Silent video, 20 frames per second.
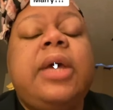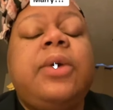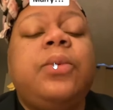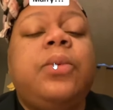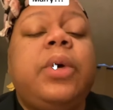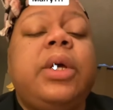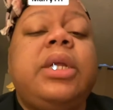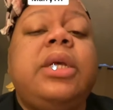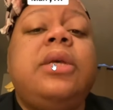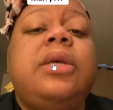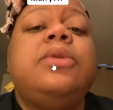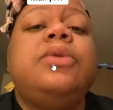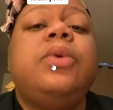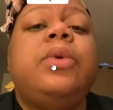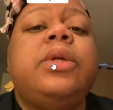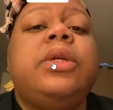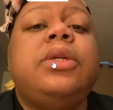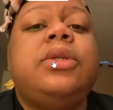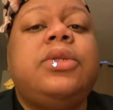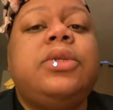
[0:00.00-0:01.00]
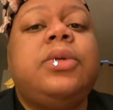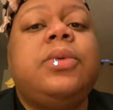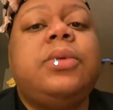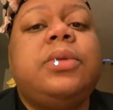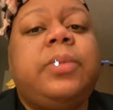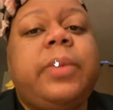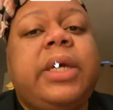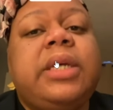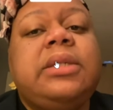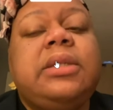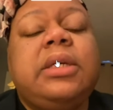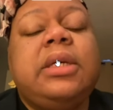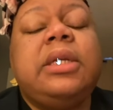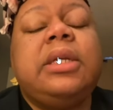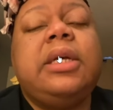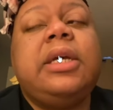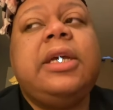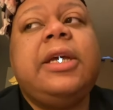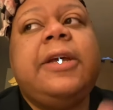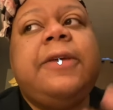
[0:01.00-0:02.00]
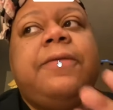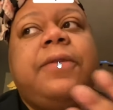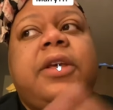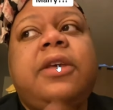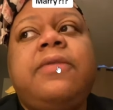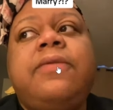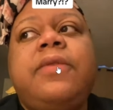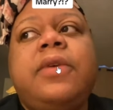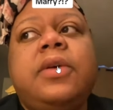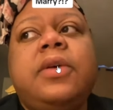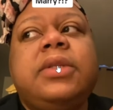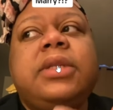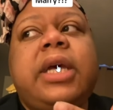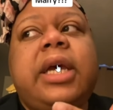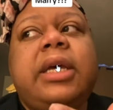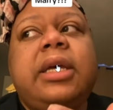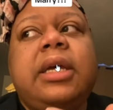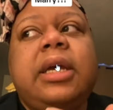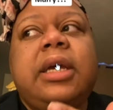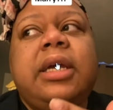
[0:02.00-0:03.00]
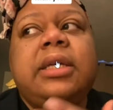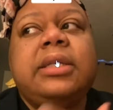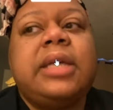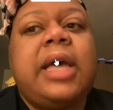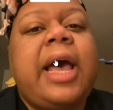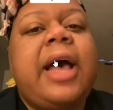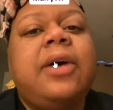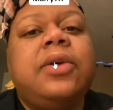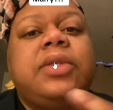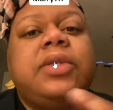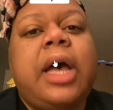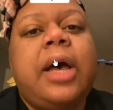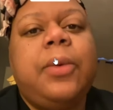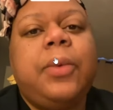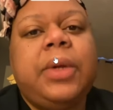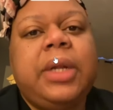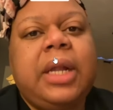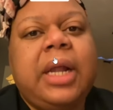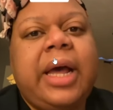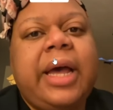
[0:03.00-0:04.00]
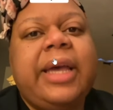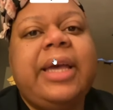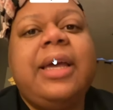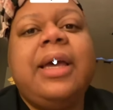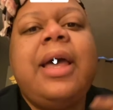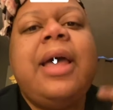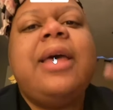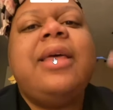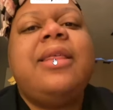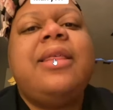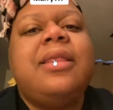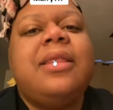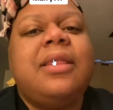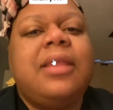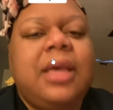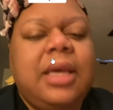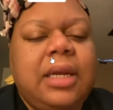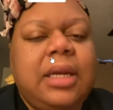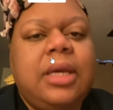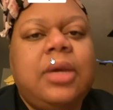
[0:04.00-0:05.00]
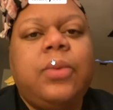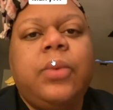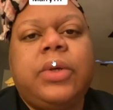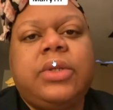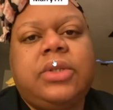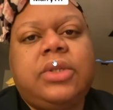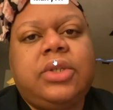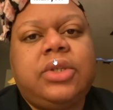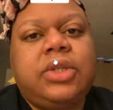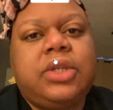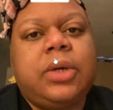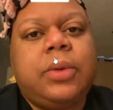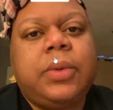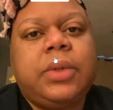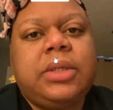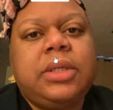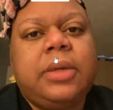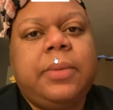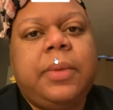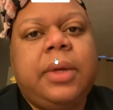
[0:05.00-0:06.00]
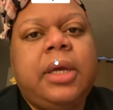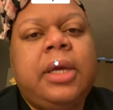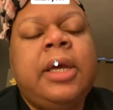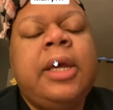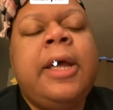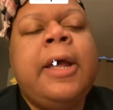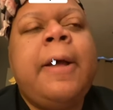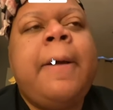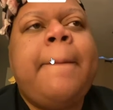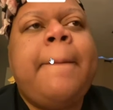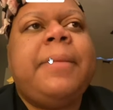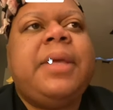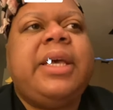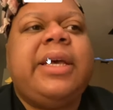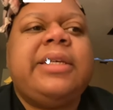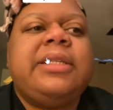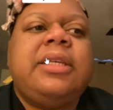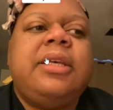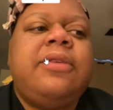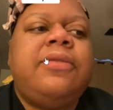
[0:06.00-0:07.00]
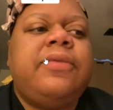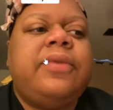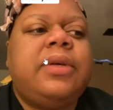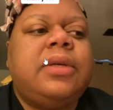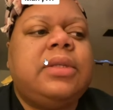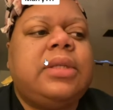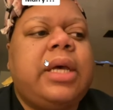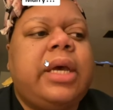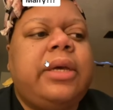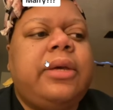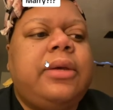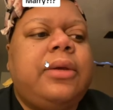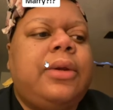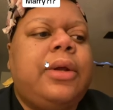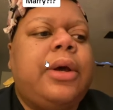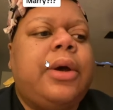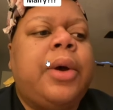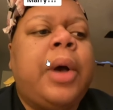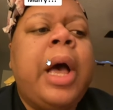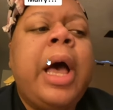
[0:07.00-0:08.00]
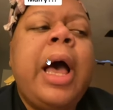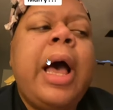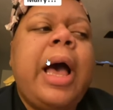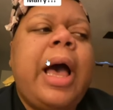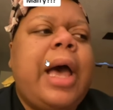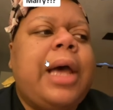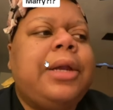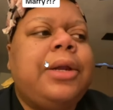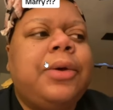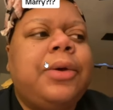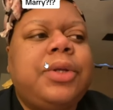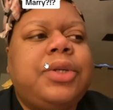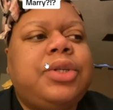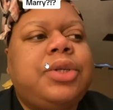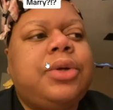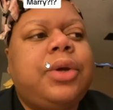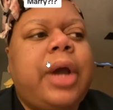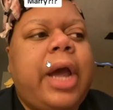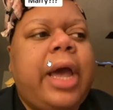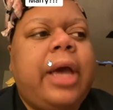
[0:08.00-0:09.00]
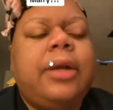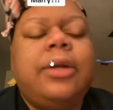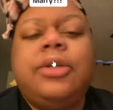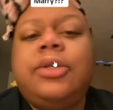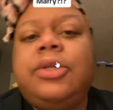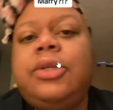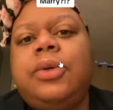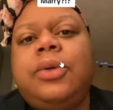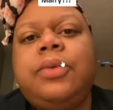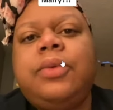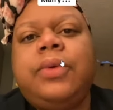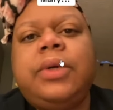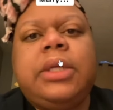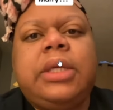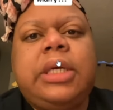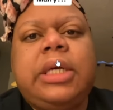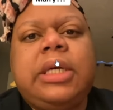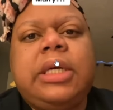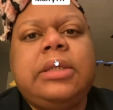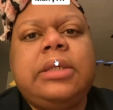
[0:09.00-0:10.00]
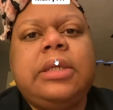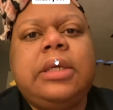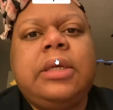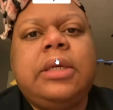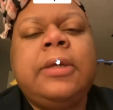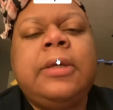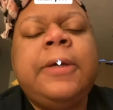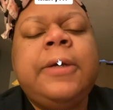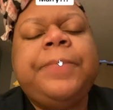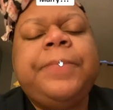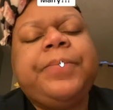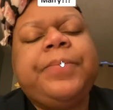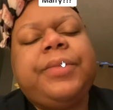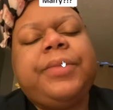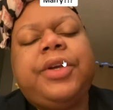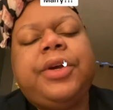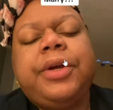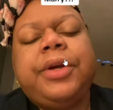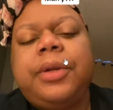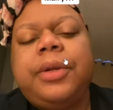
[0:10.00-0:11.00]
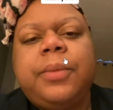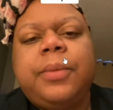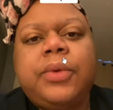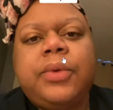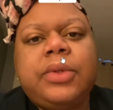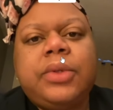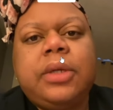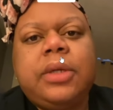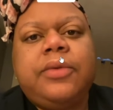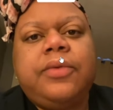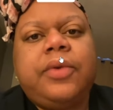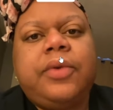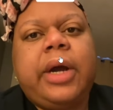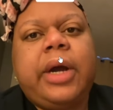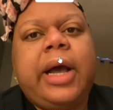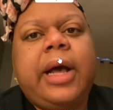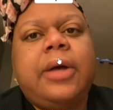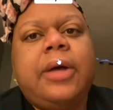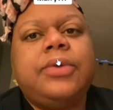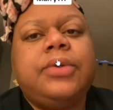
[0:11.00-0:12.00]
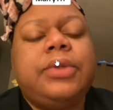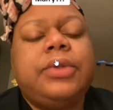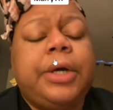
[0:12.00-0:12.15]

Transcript: And what he's going to do is basically, if he feels like it's a house I would like, then he wants to show it to me because he feels like, you know, I know that your attitude really isn't, you're in the mood to look for a house.